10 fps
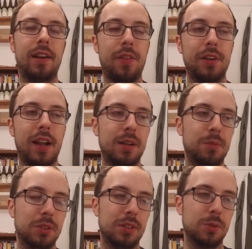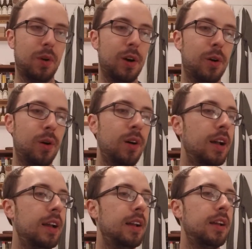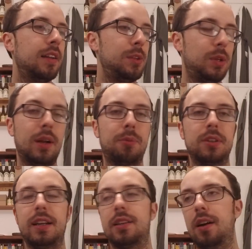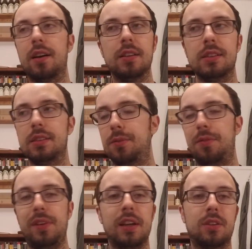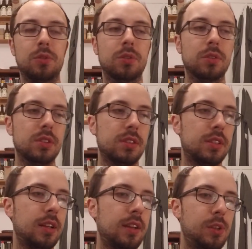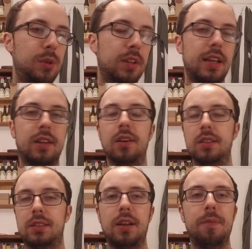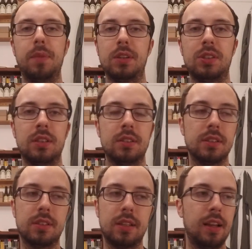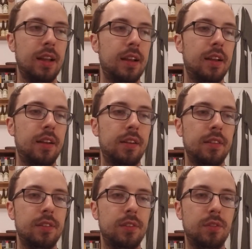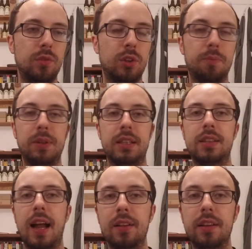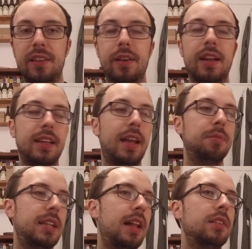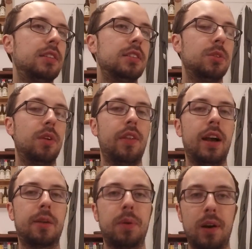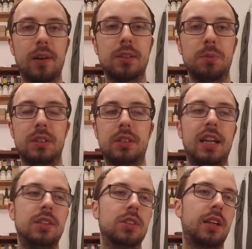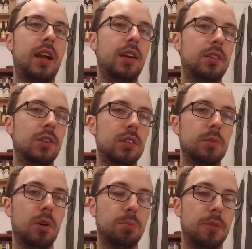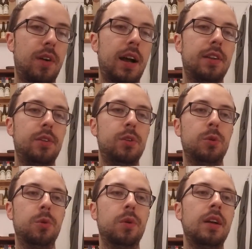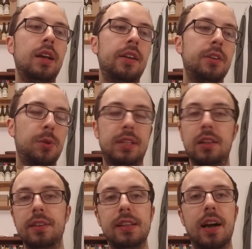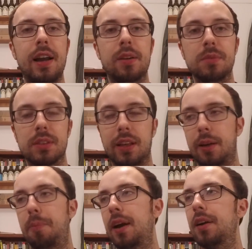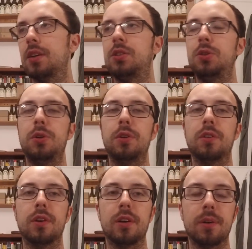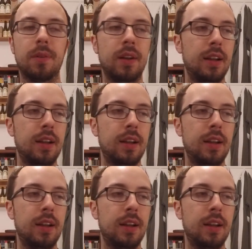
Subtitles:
and other animals as well. You can upgrade guns, vehicles. You can take on submissions. You complete in-game challenges to unlock perks, which change your character or provide new utility items like a parachute or